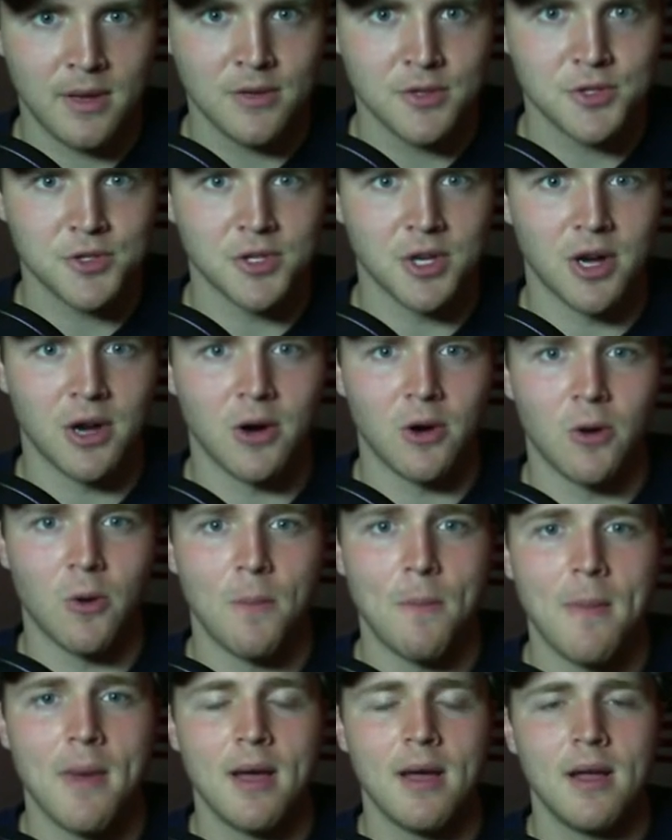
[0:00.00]

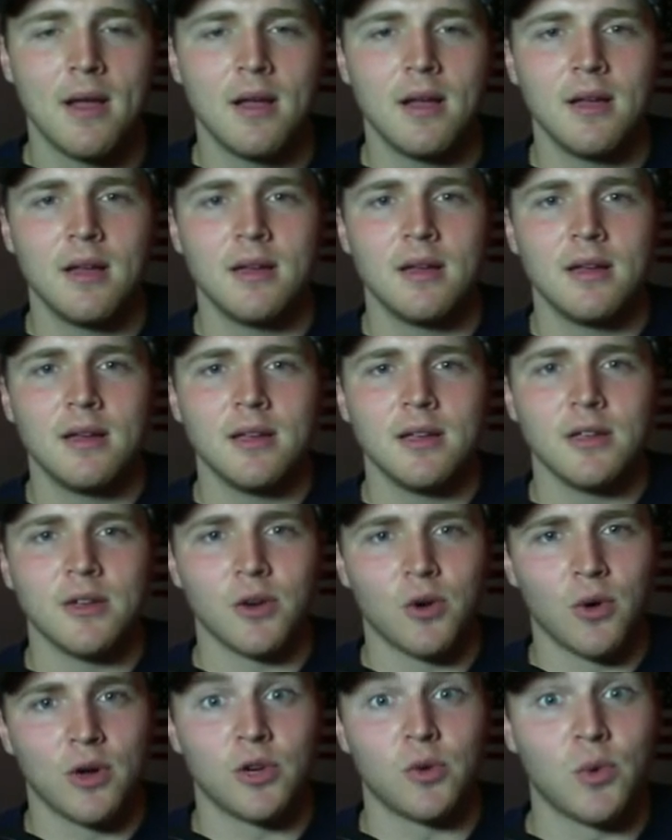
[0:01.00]
So
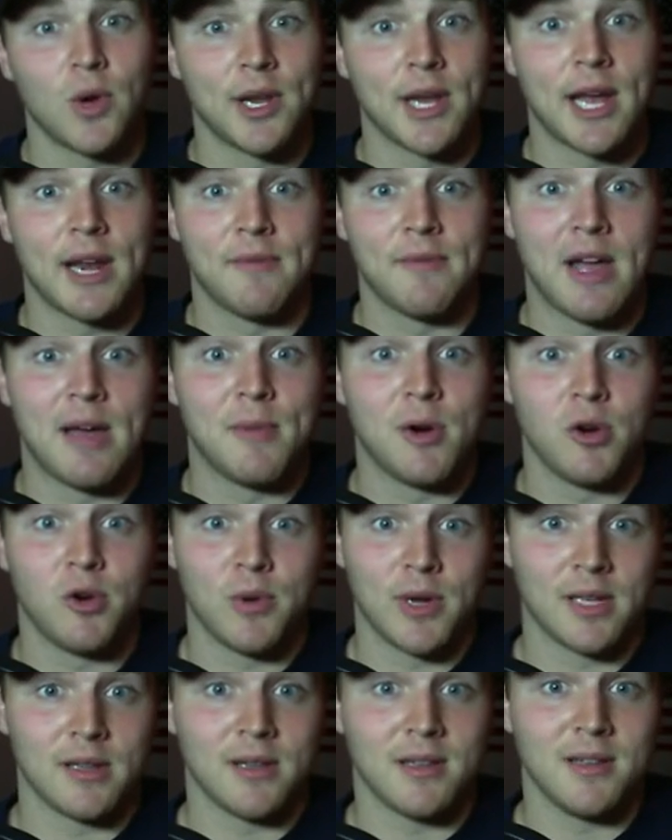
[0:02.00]
you're going to run out of ammo
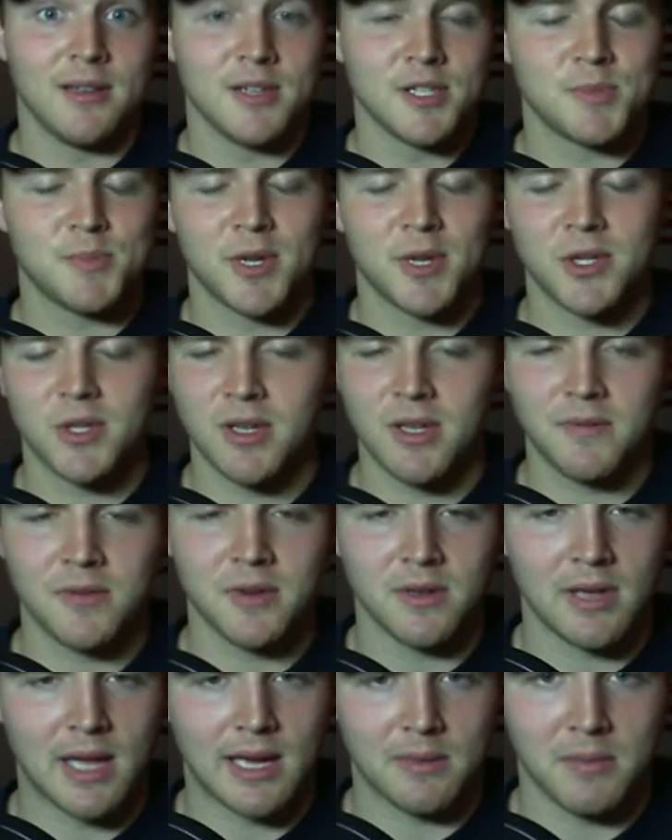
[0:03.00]
quickly, especially if
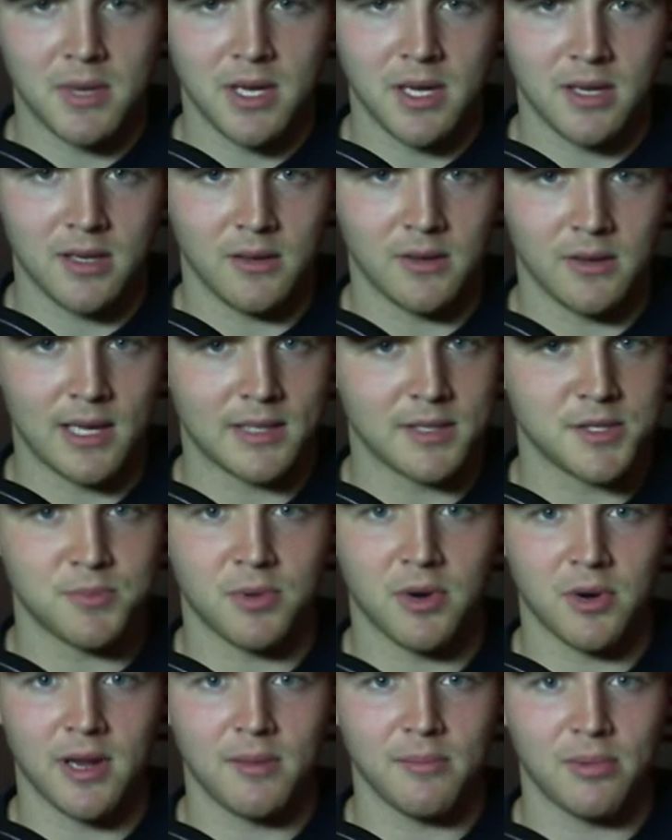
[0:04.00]
you're like me and you like to
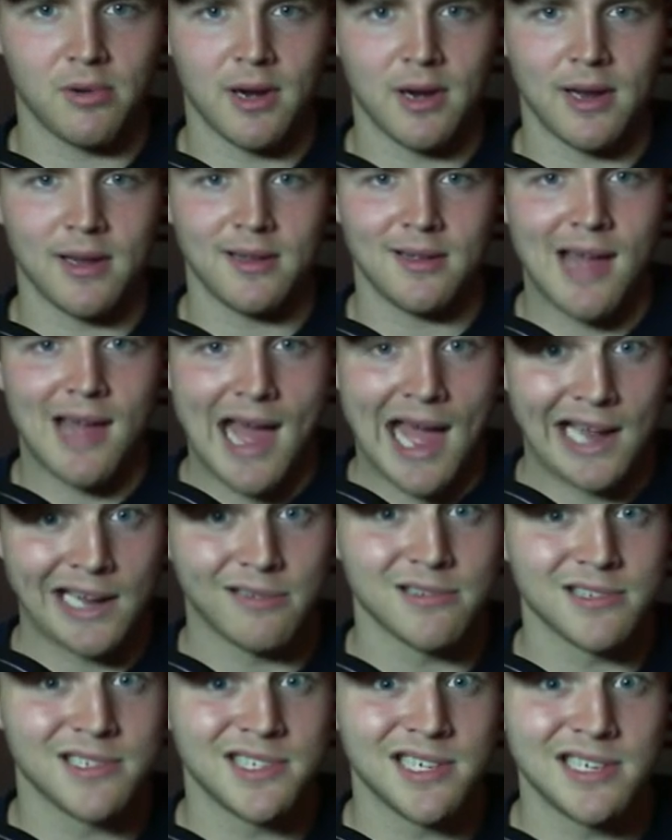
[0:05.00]
spray and pray.
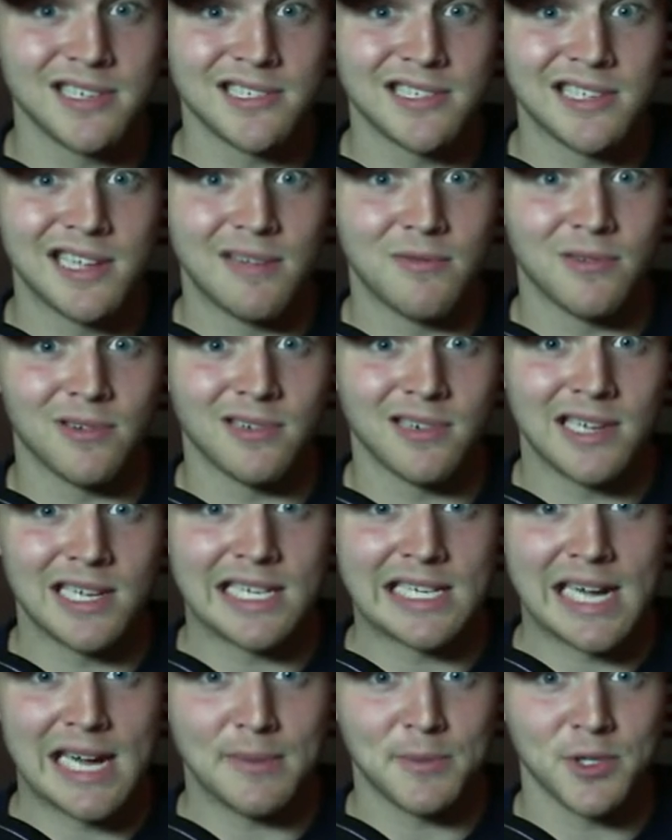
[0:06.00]
Accuracy is never
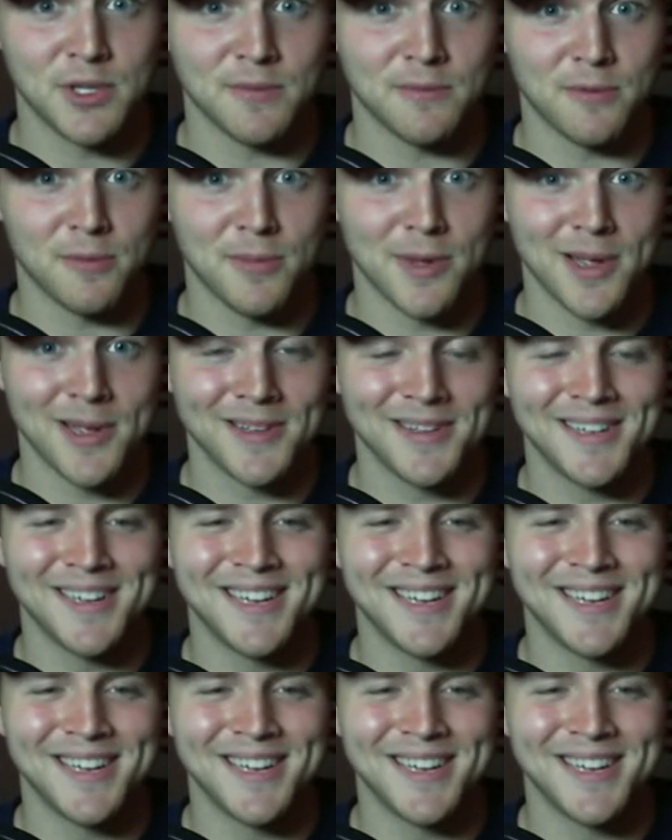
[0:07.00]
an option for me.